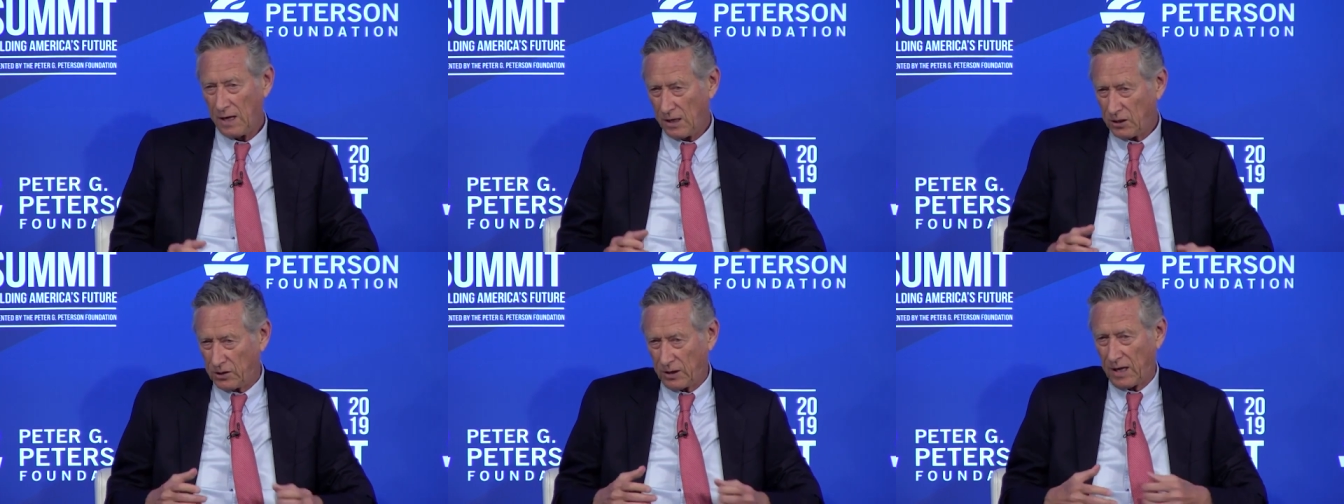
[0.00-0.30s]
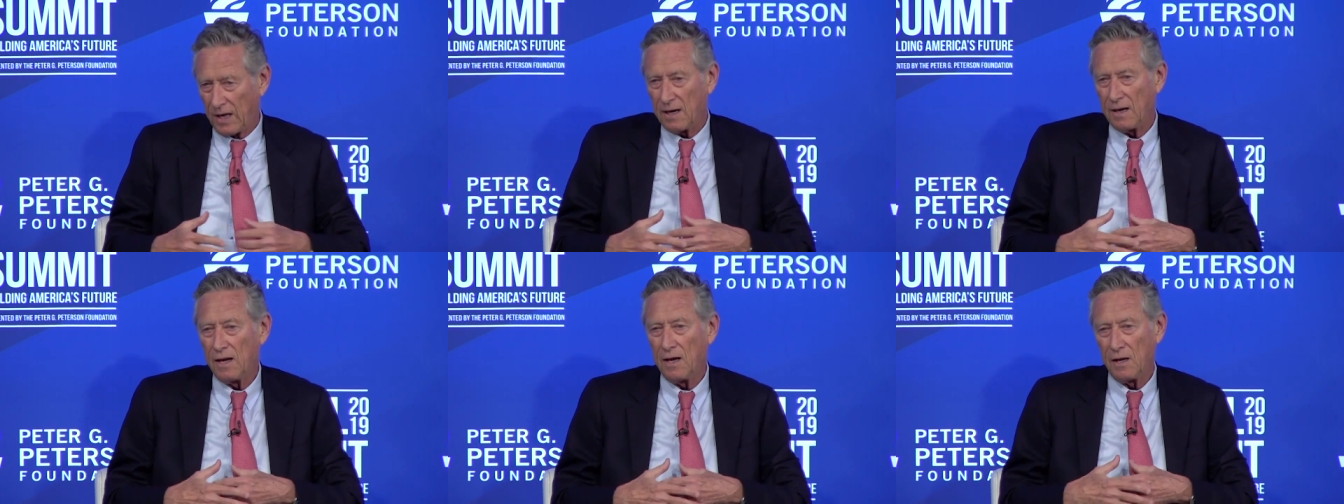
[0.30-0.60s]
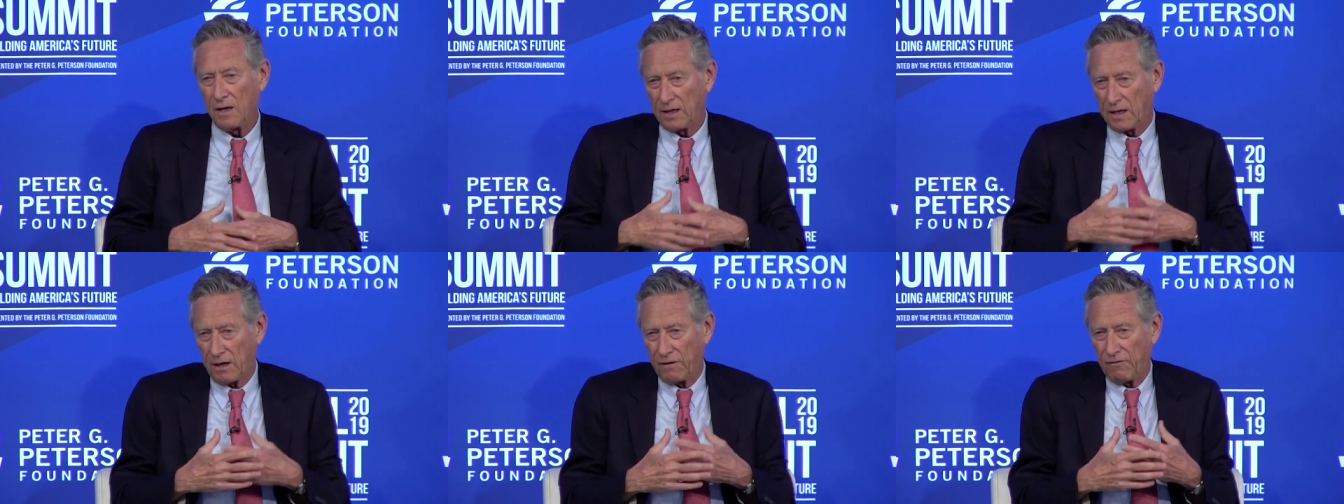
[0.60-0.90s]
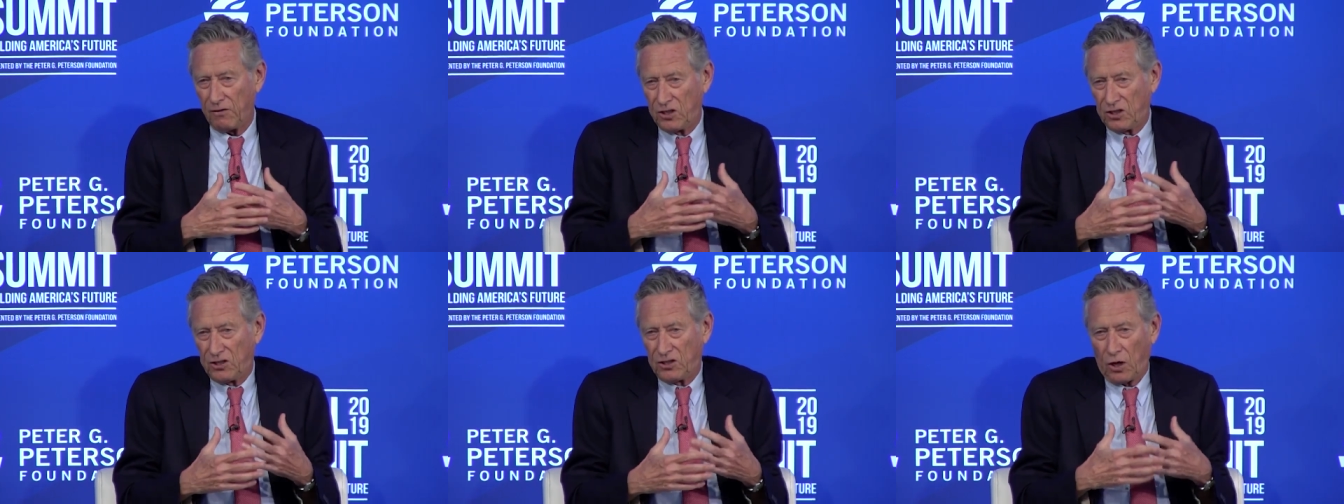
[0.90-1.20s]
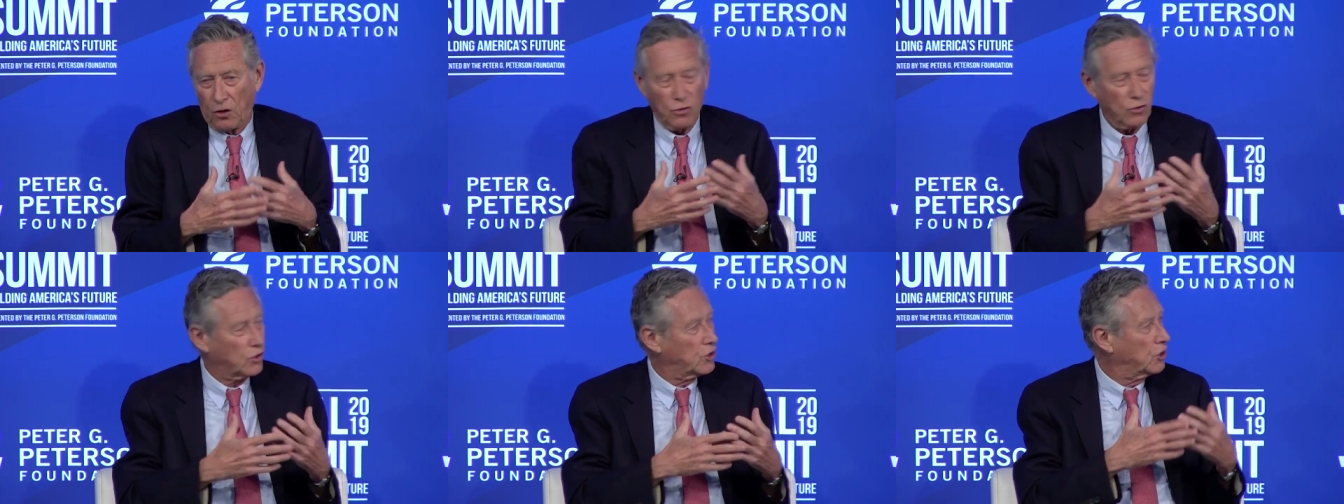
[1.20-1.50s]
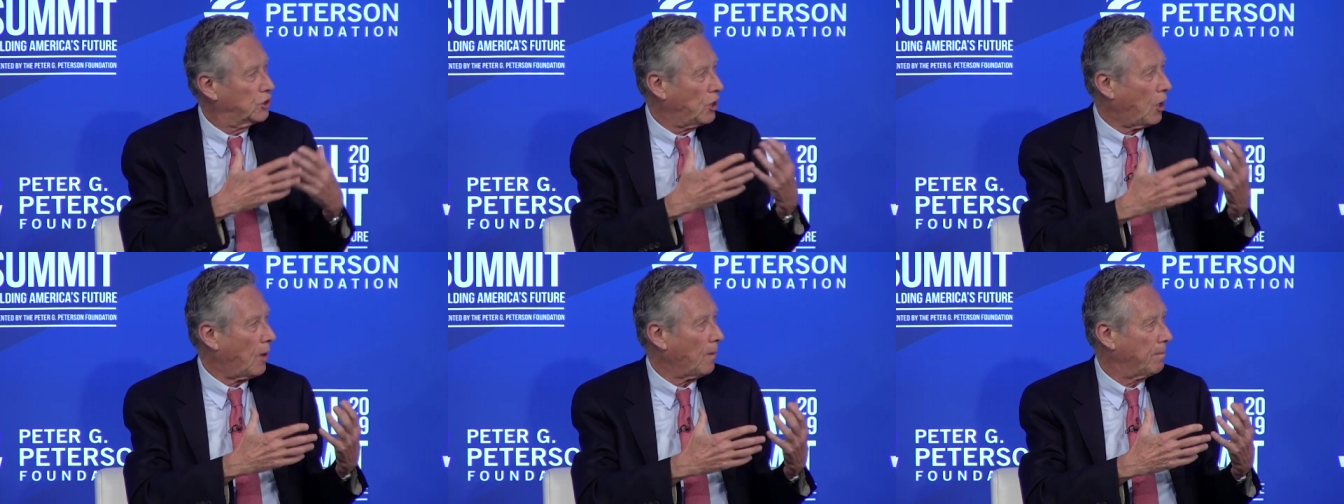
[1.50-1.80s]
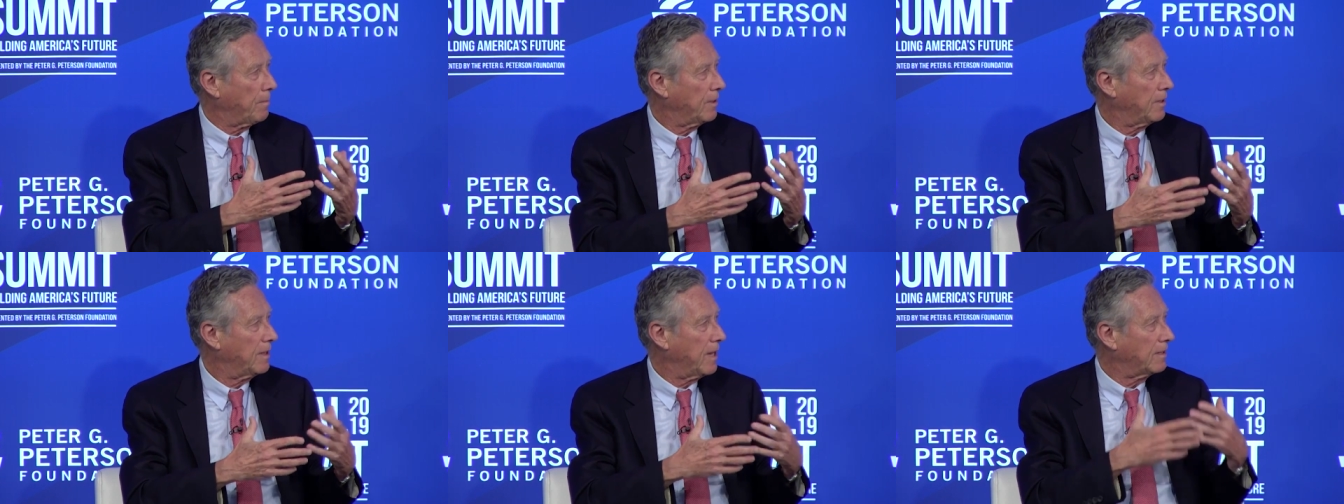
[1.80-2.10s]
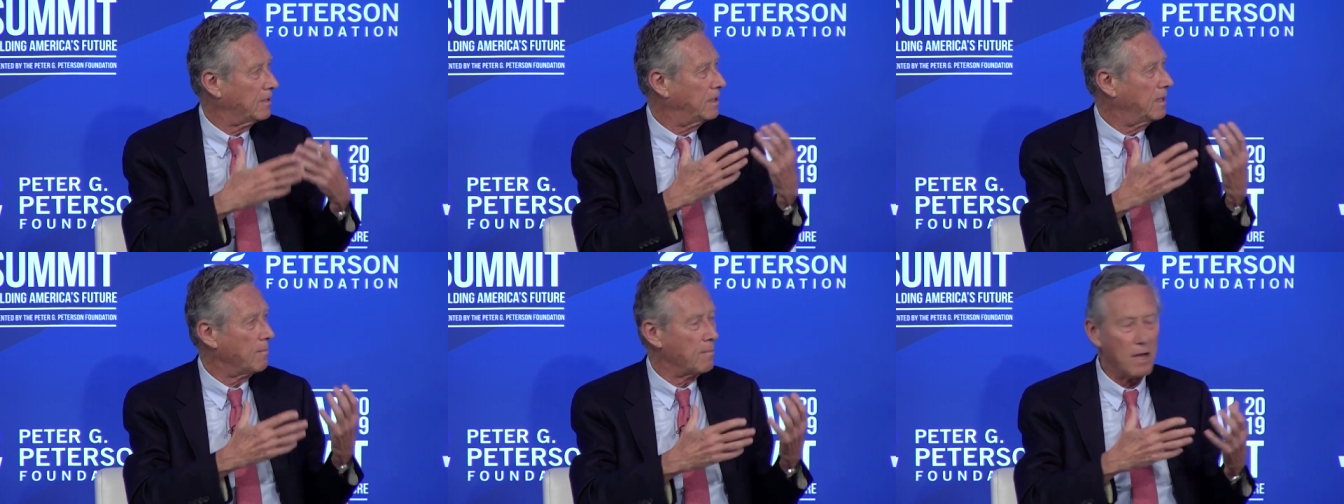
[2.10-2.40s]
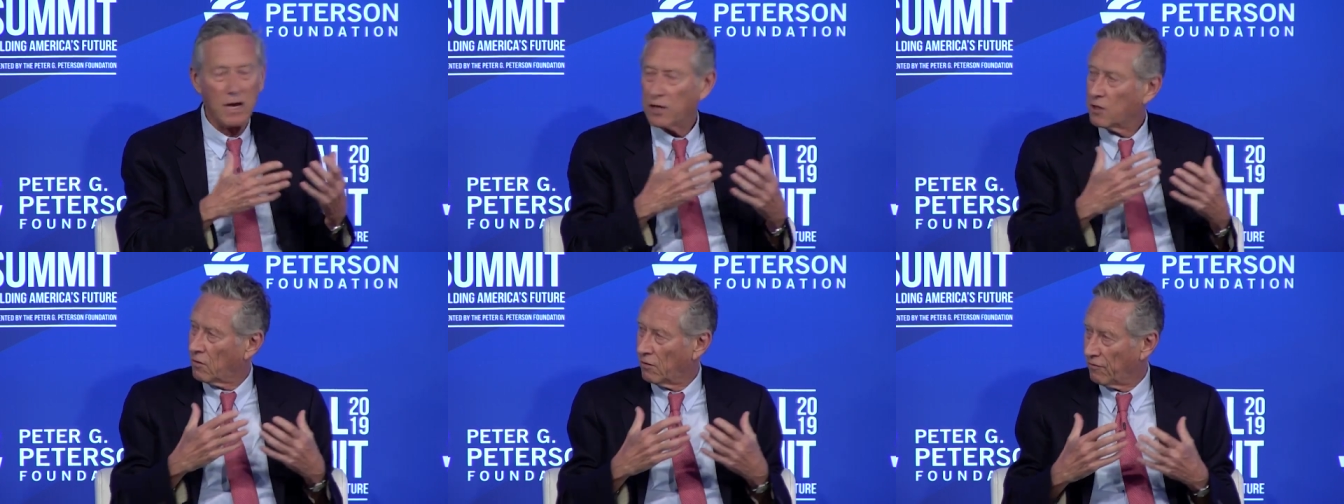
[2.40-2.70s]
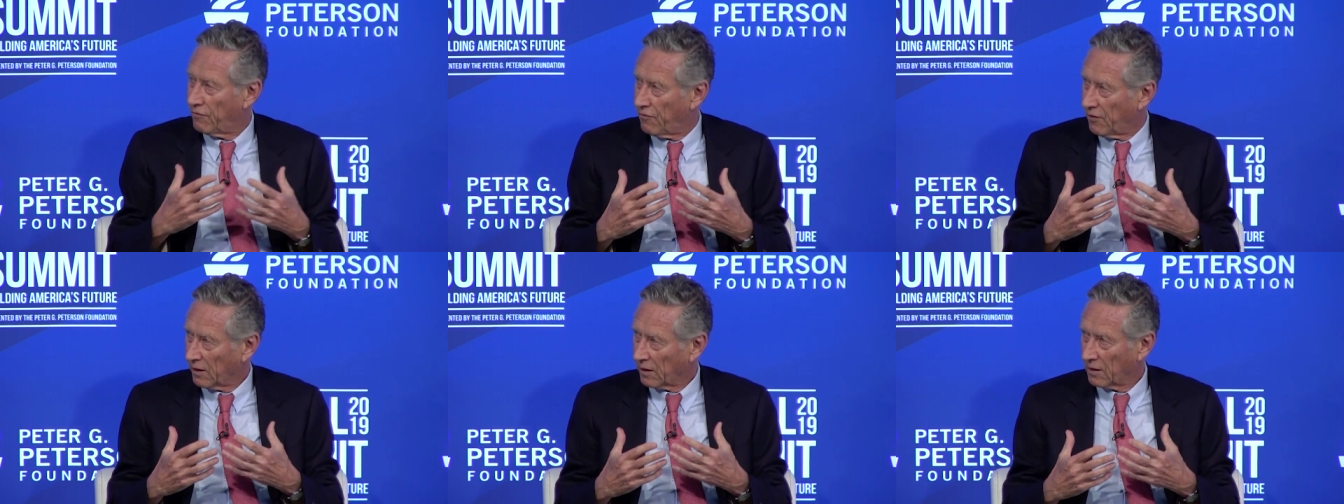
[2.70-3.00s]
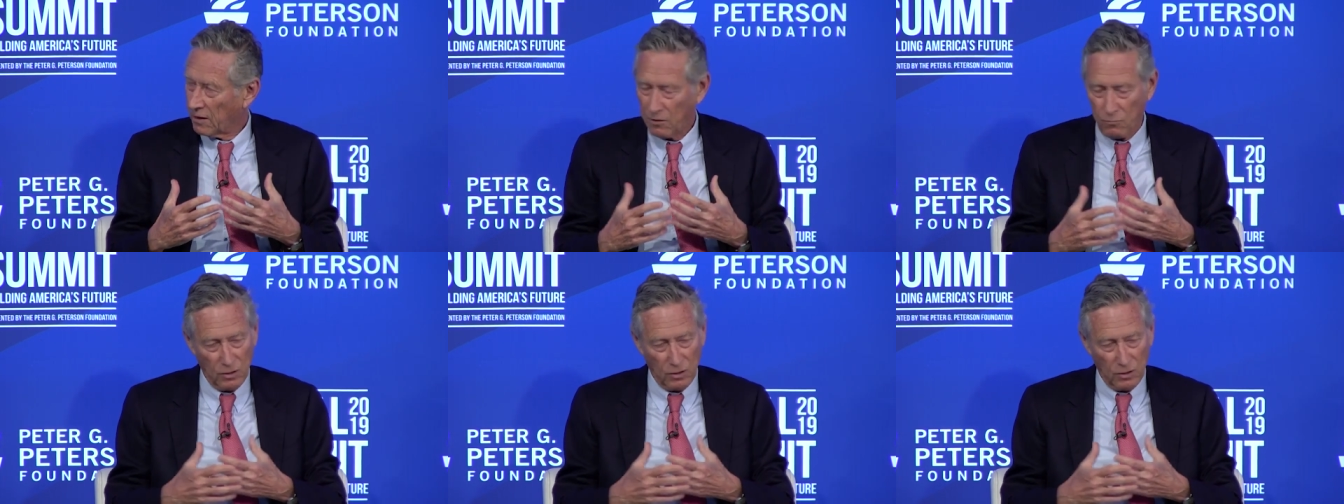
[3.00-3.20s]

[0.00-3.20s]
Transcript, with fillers: is again, kind of this sudden stop Latin American thing,